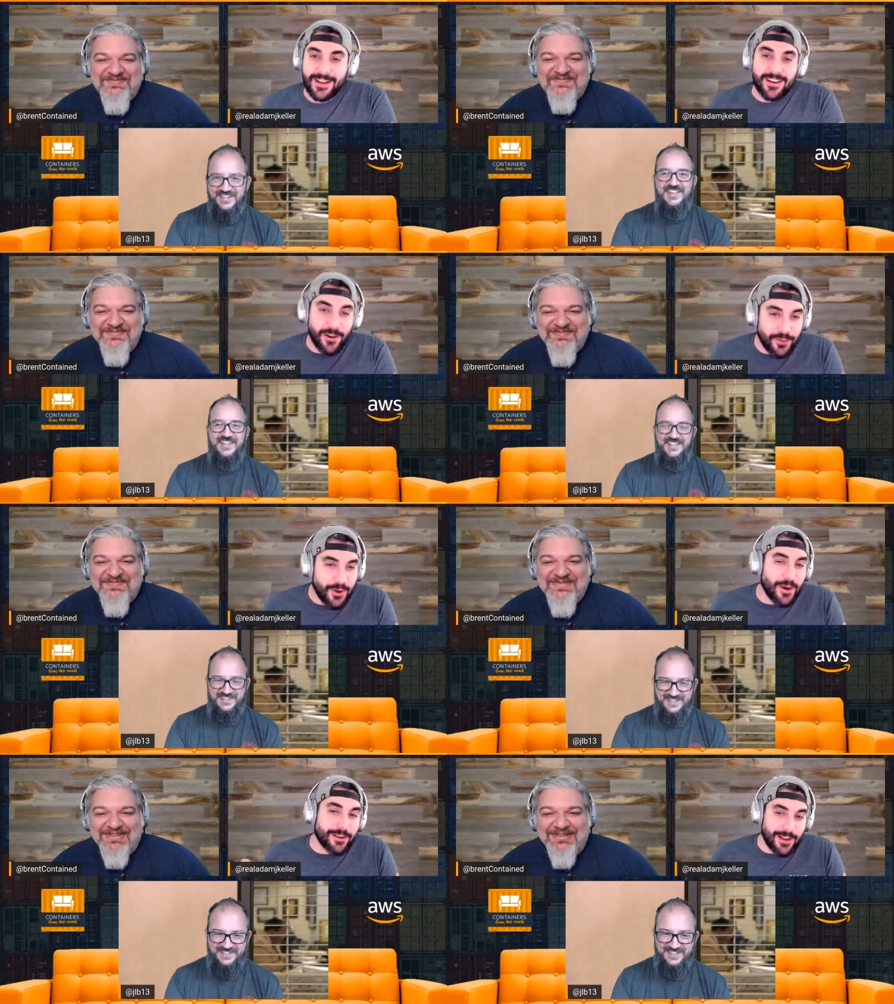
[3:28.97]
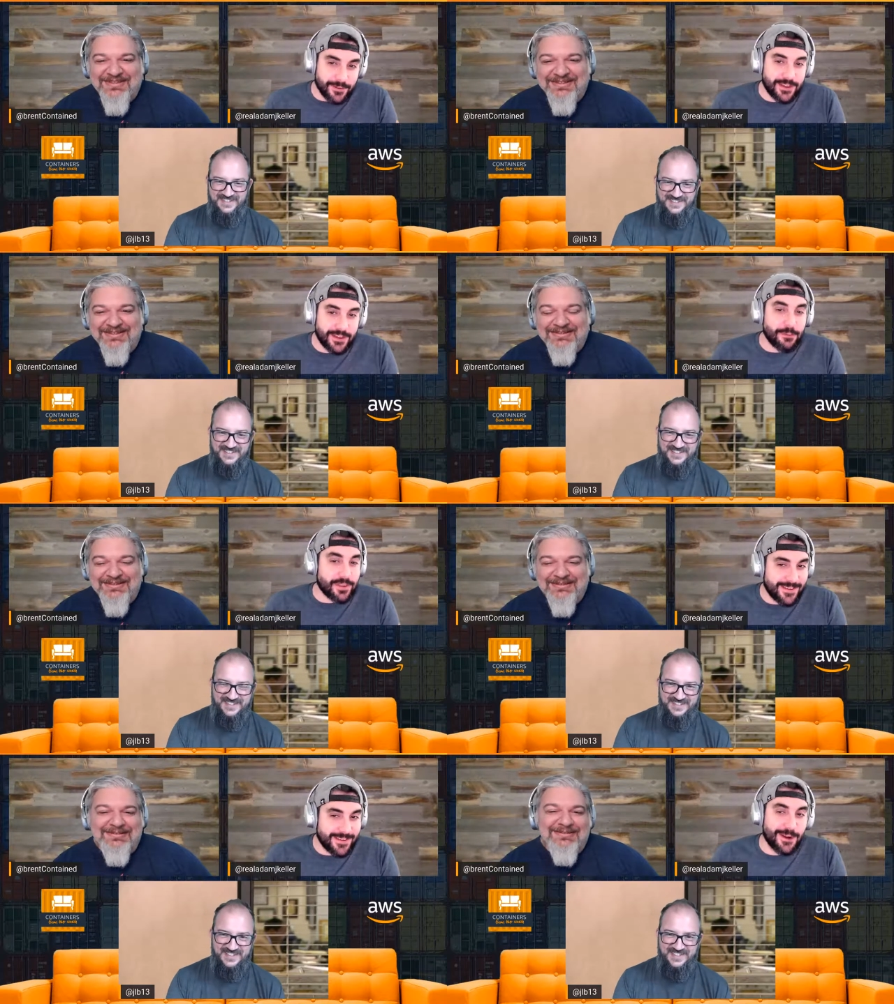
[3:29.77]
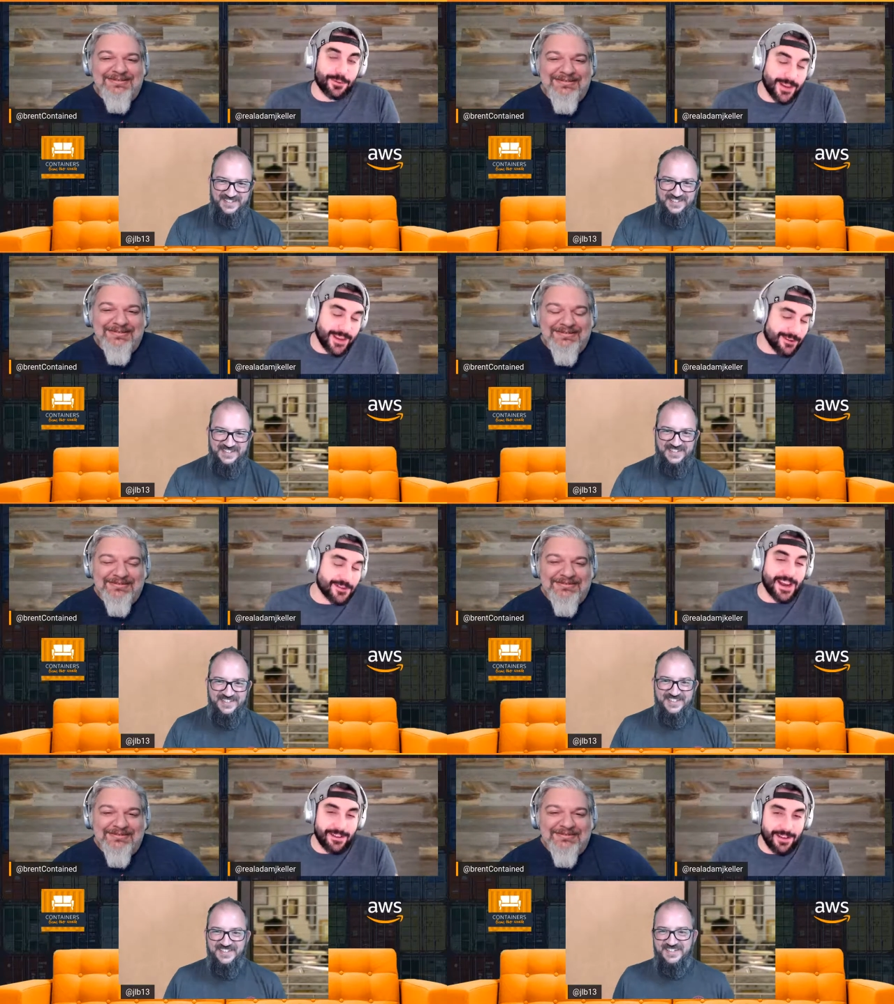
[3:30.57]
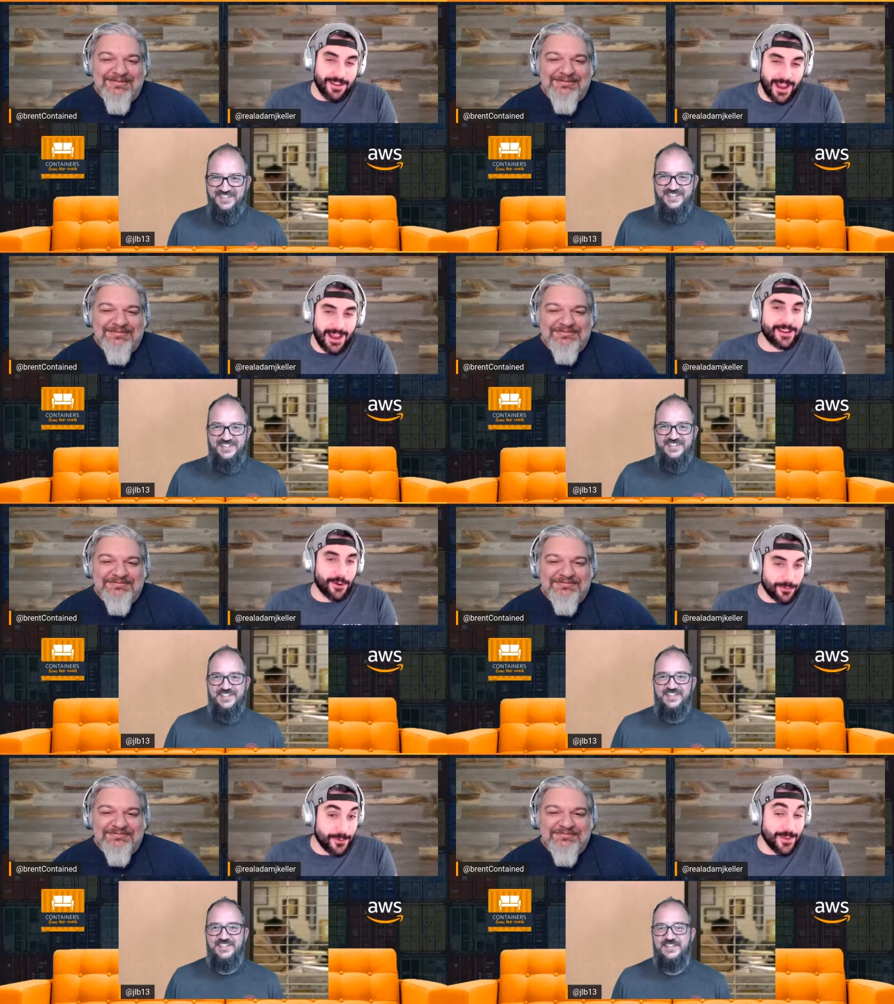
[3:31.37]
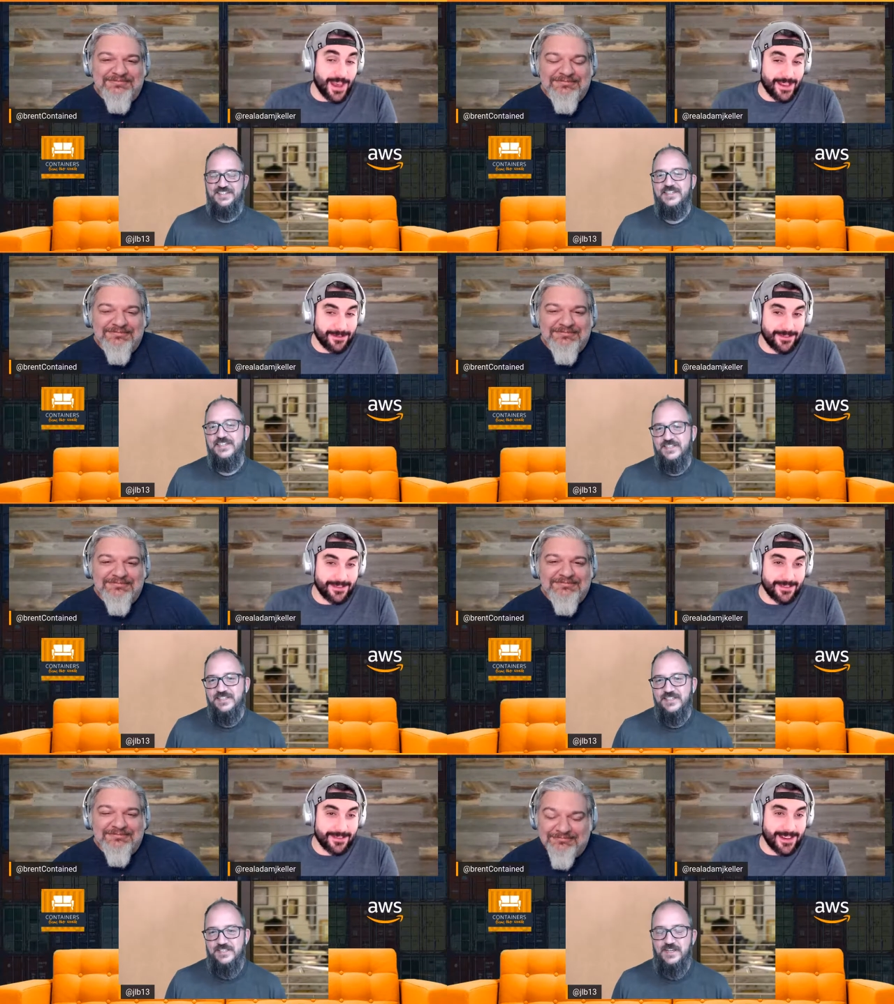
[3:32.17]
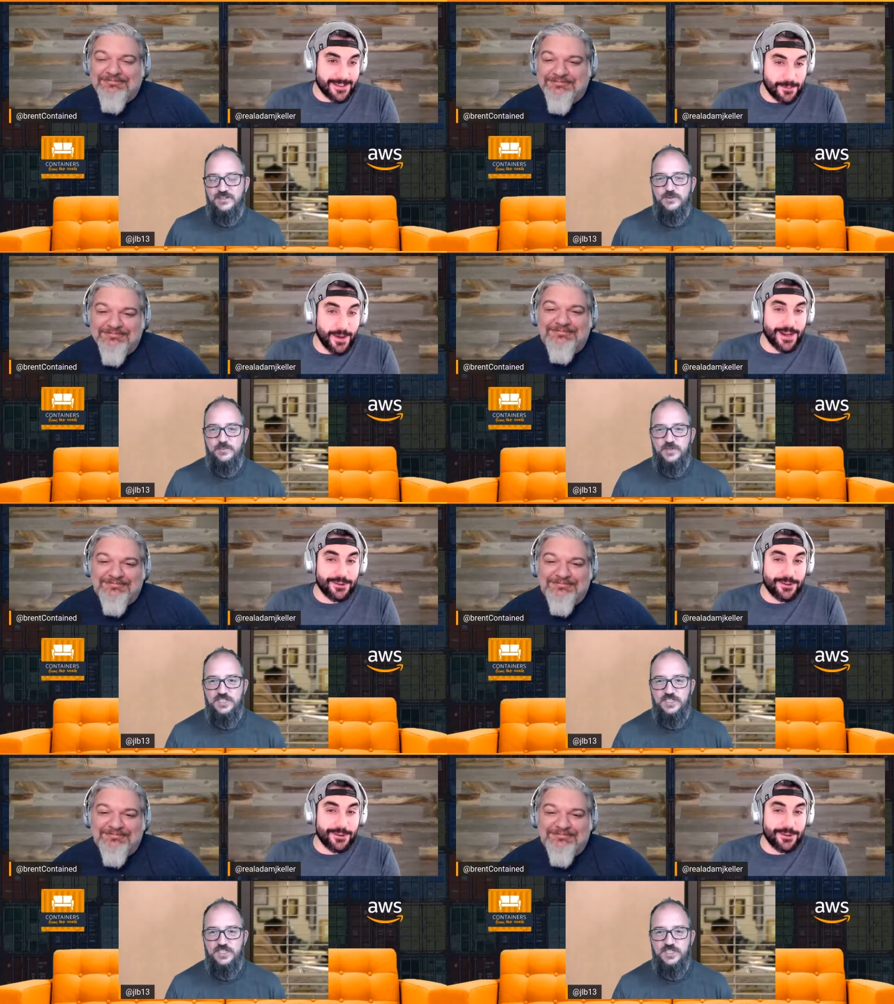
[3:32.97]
Speaker 1: Although I'll, I'll, say with containers from the couch, I, I don't do that as much. You're pretty